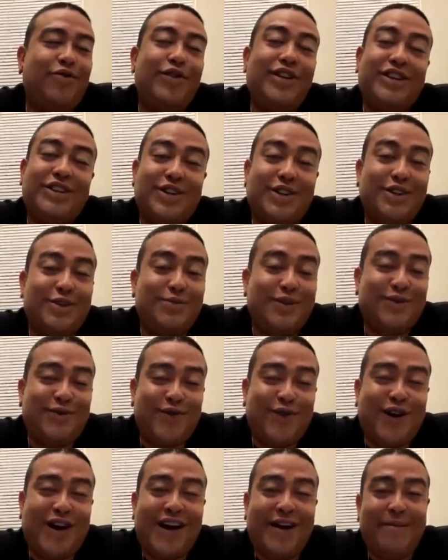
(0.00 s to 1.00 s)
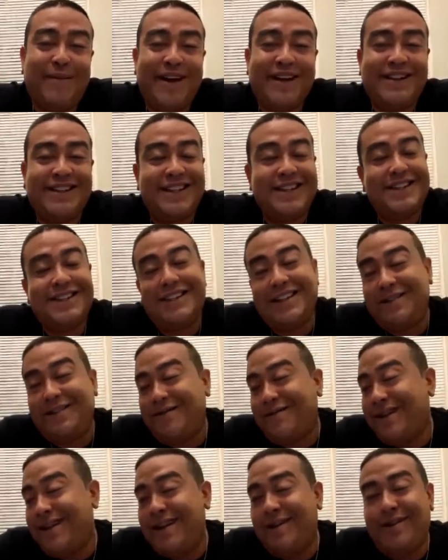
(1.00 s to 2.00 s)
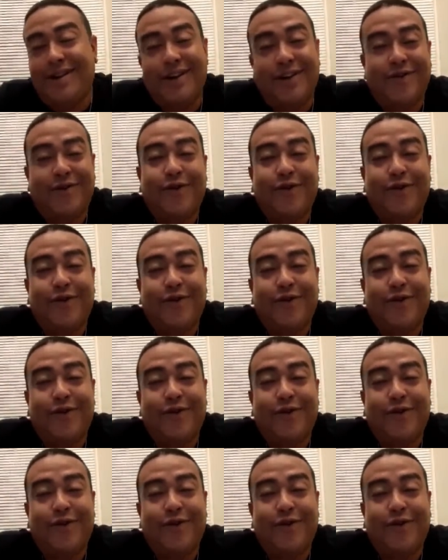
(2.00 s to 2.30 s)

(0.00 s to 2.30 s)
research before I make shit look